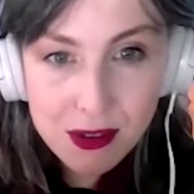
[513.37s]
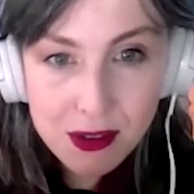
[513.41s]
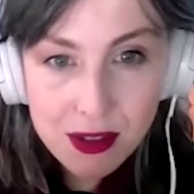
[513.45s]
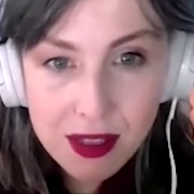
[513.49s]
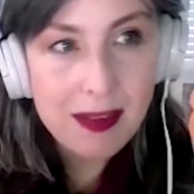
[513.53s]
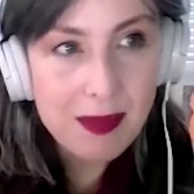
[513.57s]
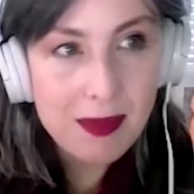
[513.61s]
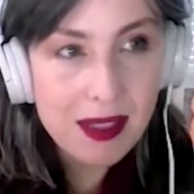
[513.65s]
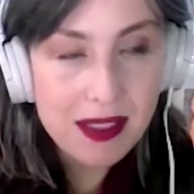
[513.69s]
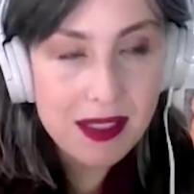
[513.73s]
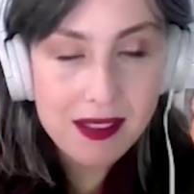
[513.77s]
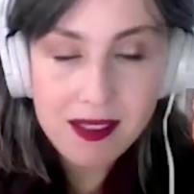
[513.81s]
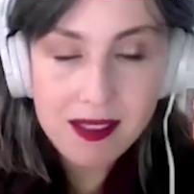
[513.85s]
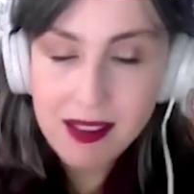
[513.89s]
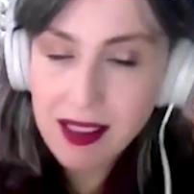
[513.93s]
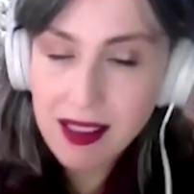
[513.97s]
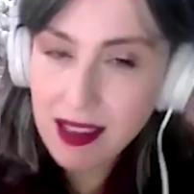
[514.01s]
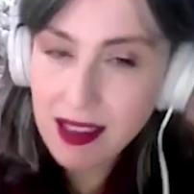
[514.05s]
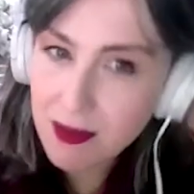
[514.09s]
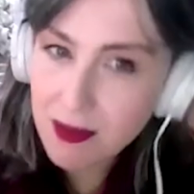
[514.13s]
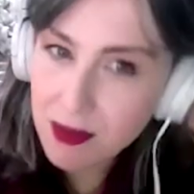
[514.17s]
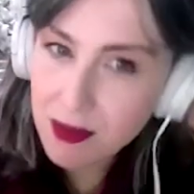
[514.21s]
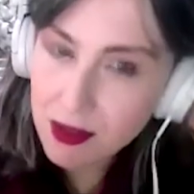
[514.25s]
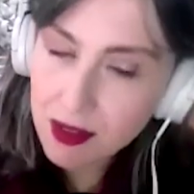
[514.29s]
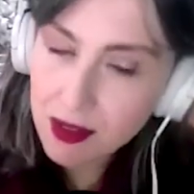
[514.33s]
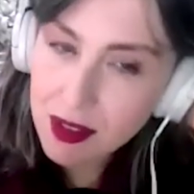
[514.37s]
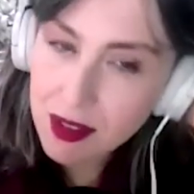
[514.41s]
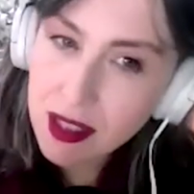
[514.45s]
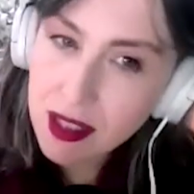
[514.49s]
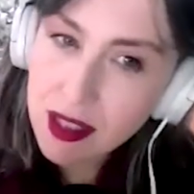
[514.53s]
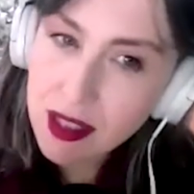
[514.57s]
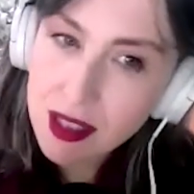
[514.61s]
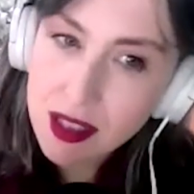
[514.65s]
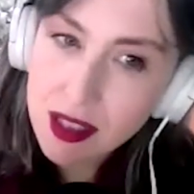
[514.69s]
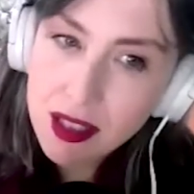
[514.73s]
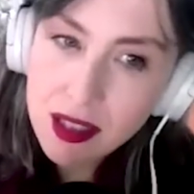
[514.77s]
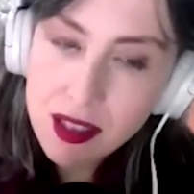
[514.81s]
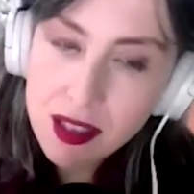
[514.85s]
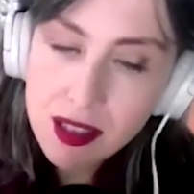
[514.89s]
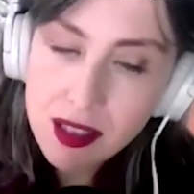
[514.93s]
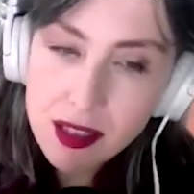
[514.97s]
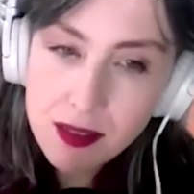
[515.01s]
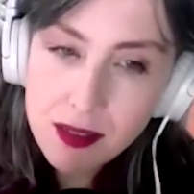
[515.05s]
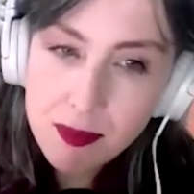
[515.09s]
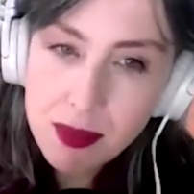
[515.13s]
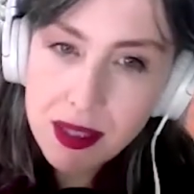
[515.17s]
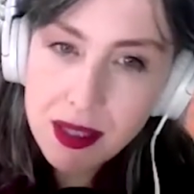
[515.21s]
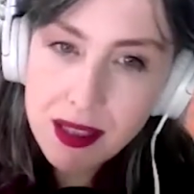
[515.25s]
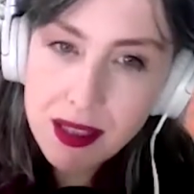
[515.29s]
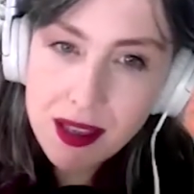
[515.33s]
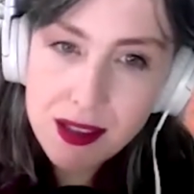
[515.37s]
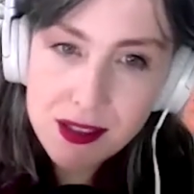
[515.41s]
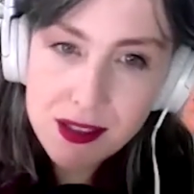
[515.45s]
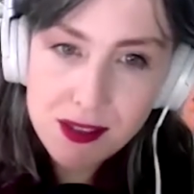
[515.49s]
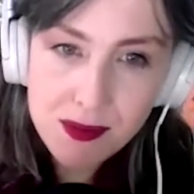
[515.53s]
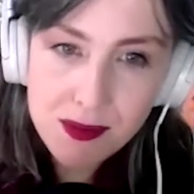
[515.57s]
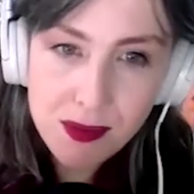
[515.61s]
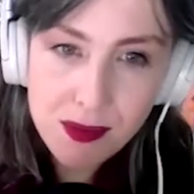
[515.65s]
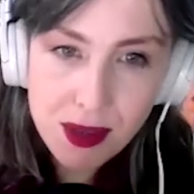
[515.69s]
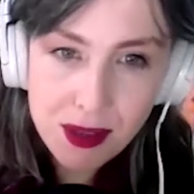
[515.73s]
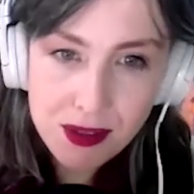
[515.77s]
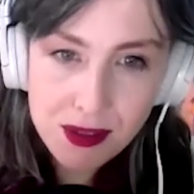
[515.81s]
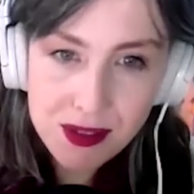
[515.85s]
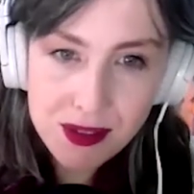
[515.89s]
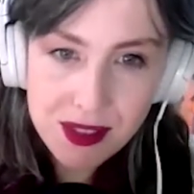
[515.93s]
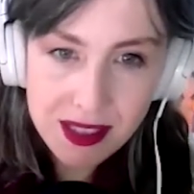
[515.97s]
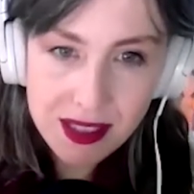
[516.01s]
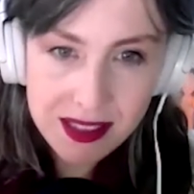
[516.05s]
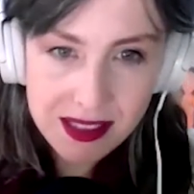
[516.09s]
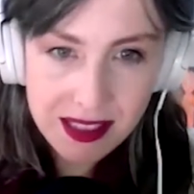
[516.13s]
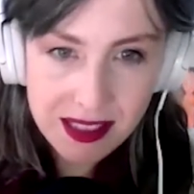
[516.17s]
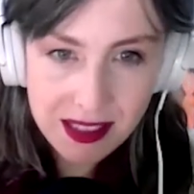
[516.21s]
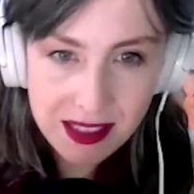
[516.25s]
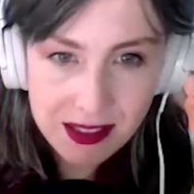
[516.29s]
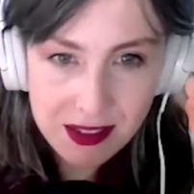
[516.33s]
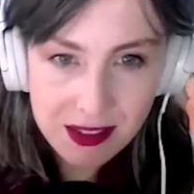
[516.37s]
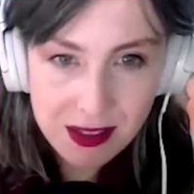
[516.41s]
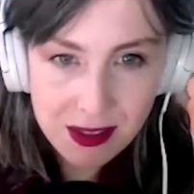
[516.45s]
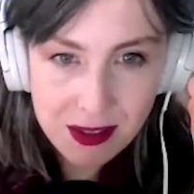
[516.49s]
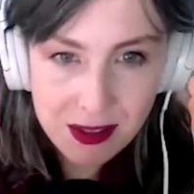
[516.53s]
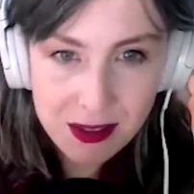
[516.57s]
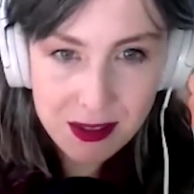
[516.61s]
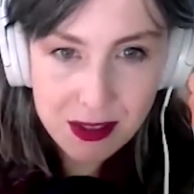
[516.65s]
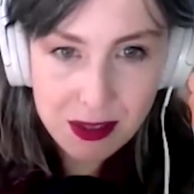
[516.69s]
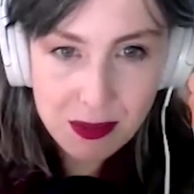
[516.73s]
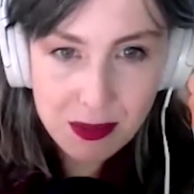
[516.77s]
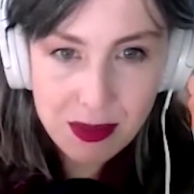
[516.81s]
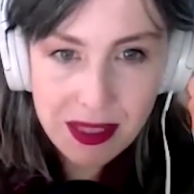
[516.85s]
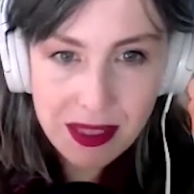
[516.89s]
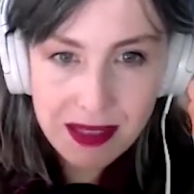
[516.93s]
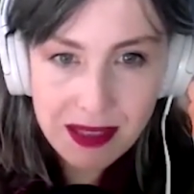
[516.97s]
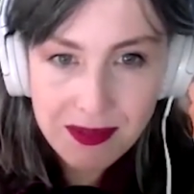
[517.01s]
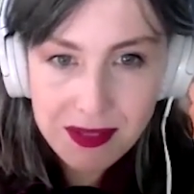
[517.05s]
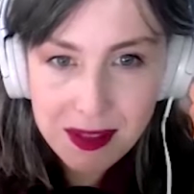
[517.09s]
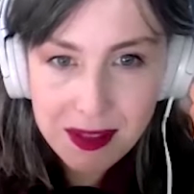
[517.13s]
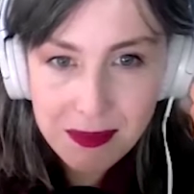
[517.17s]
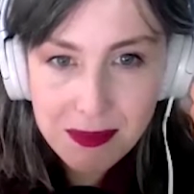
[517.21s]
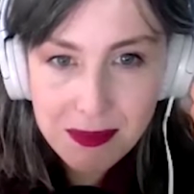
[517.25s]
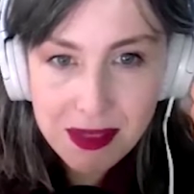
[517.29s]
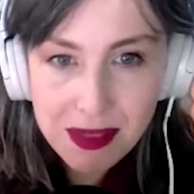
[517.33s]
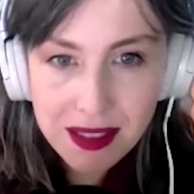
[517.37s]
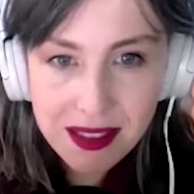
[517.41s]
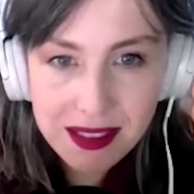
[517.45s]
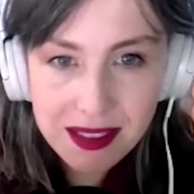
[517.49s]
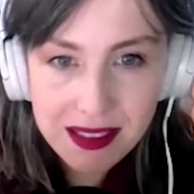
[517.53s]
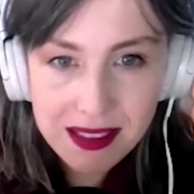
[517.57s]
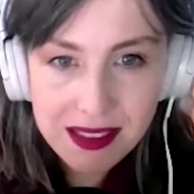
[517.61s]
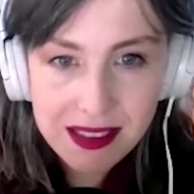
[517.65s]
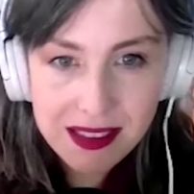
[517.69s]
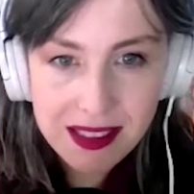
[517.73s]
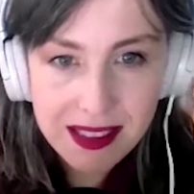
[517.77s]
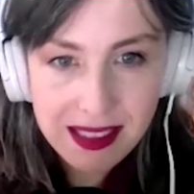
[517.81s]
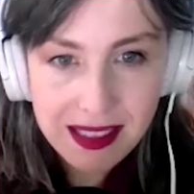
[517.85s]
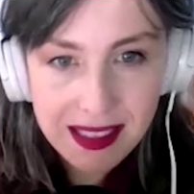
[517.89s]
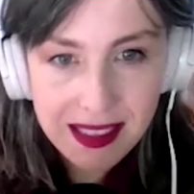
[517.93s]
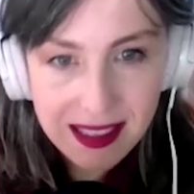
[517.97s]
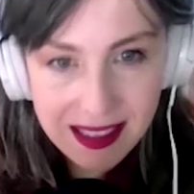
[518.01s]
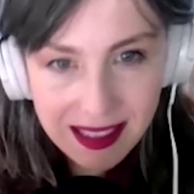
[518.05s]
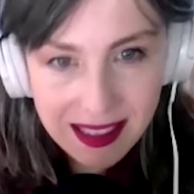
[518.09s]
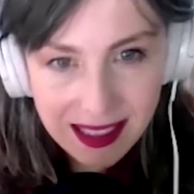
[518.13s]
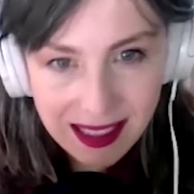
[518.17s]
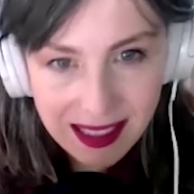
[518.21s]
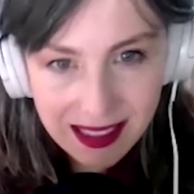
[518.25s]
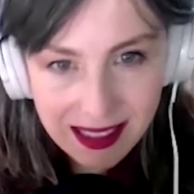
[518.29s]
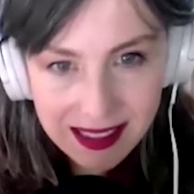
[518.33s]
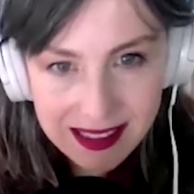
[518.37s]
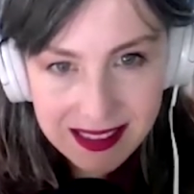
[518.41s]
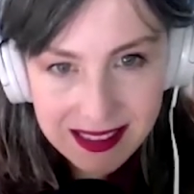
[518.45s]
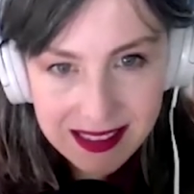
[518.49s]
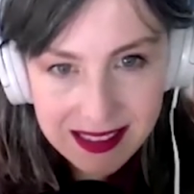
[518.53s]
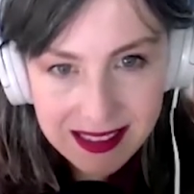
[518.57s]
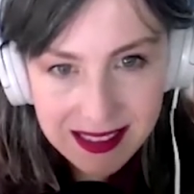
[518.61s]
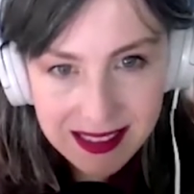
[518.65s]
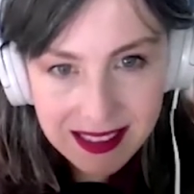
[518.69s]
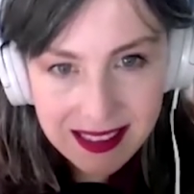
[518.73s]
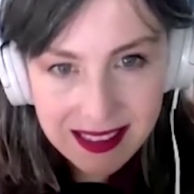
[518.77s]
I mean, thankfully, because of modern day technology, we have the ability to connect